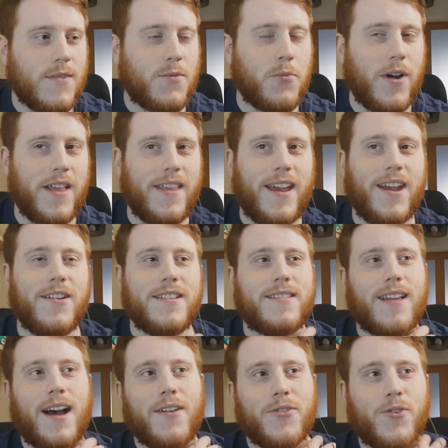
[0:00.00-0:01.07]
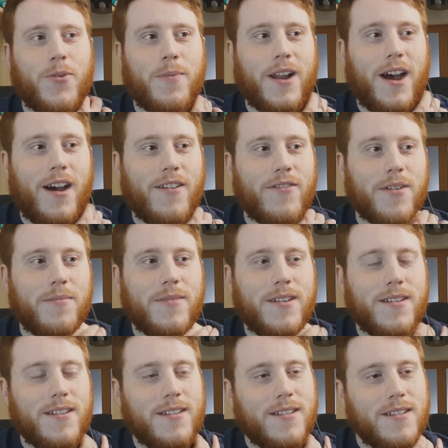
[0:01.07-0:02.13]
With hearing sounds coming out of him
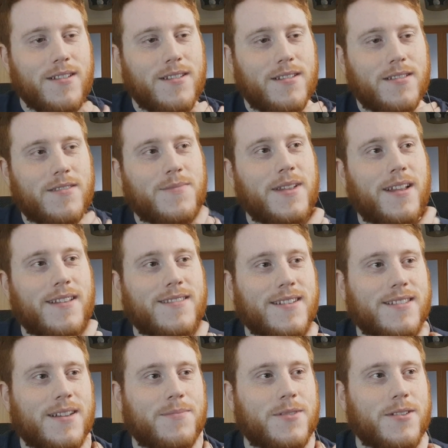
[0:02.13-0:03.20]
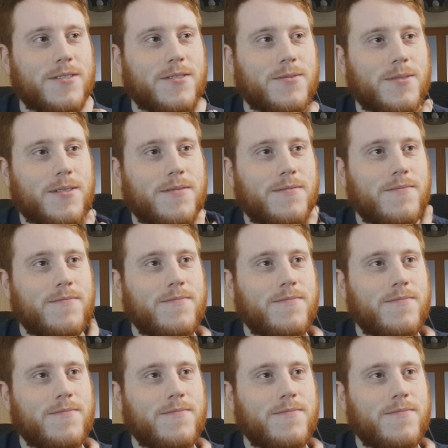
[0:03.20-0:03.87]
in like 6 episodes as well.